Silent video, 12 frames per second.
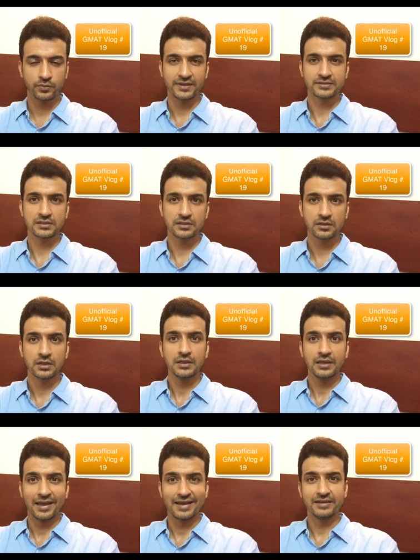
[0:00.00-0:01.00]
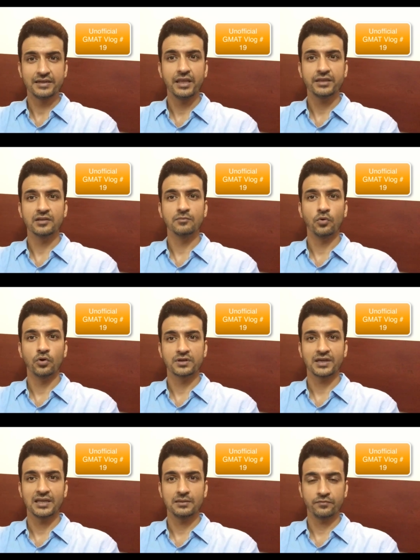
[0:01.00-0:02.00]
questions and taking more
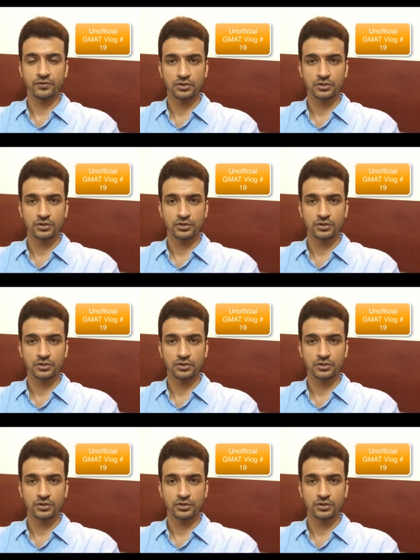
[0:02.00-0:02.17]
time